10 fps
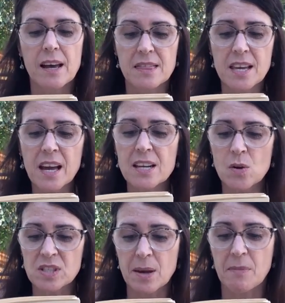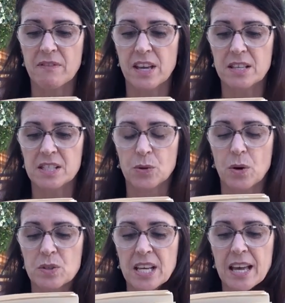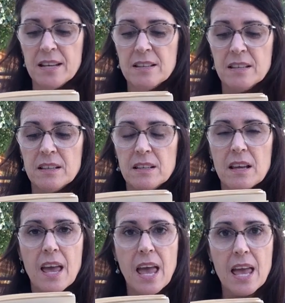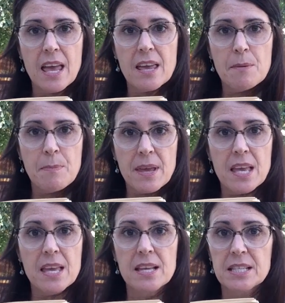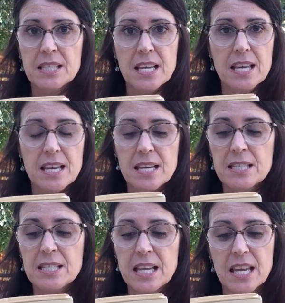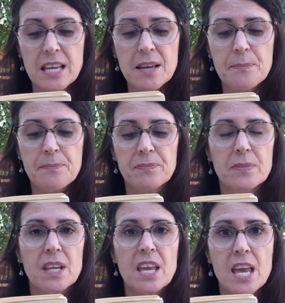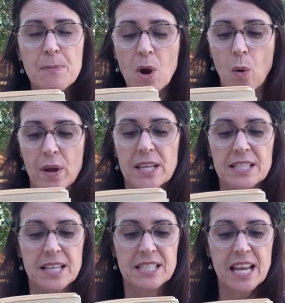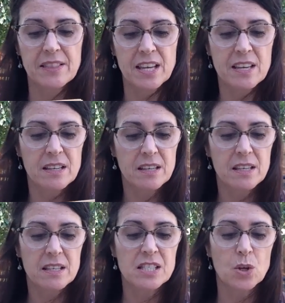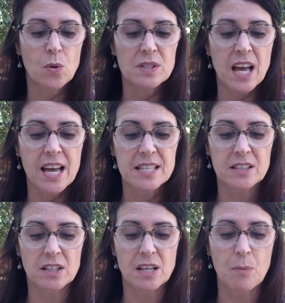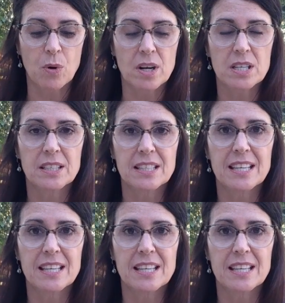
I think I know some of it, Zero said. A, B, C, D. Keep going, said Stanley. Zero's eyes looked upward.